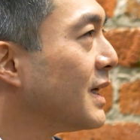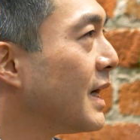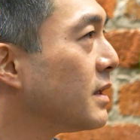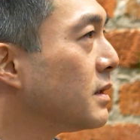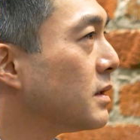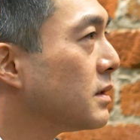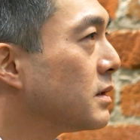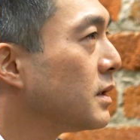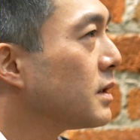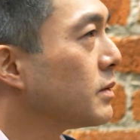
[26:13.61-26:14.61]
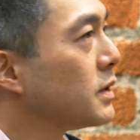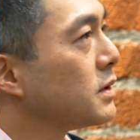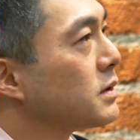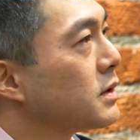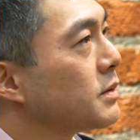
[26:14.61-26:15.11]
And you know,
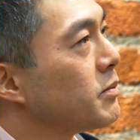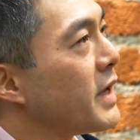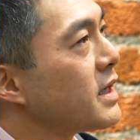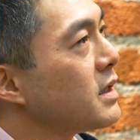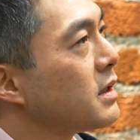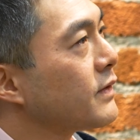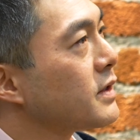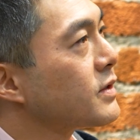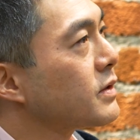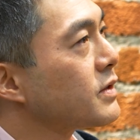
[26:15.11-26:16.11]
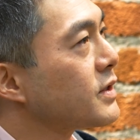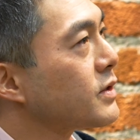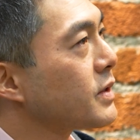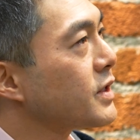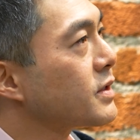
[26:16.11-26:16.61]
we, in many of the sort of
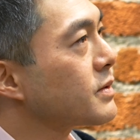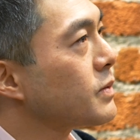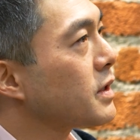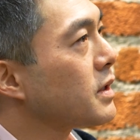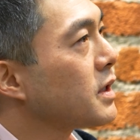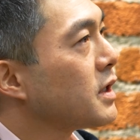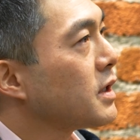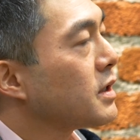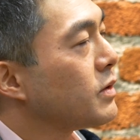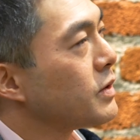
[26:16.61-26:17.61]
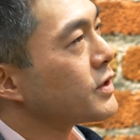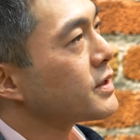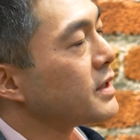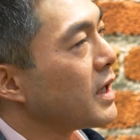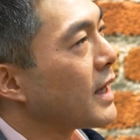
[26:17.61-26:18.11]
situations where you would
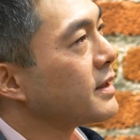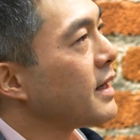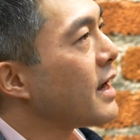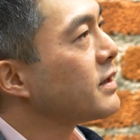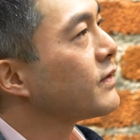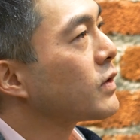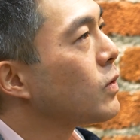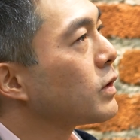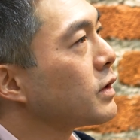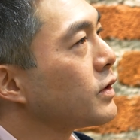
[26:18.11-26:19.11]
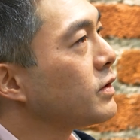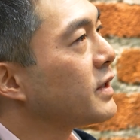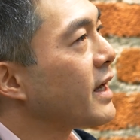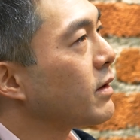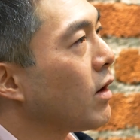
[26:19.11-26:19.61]
just at the end of a quarter you
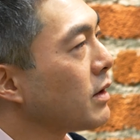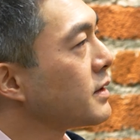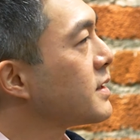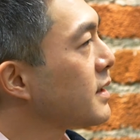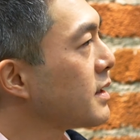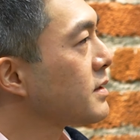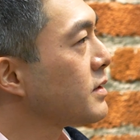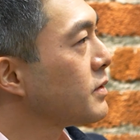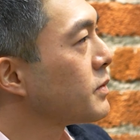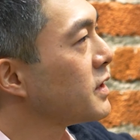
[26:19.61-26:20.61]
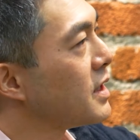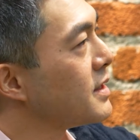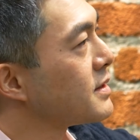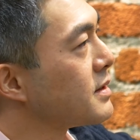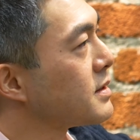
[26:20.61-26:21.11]
get all the tickets and you
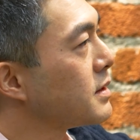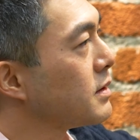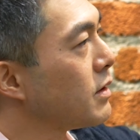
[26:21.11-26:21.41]
realize this is the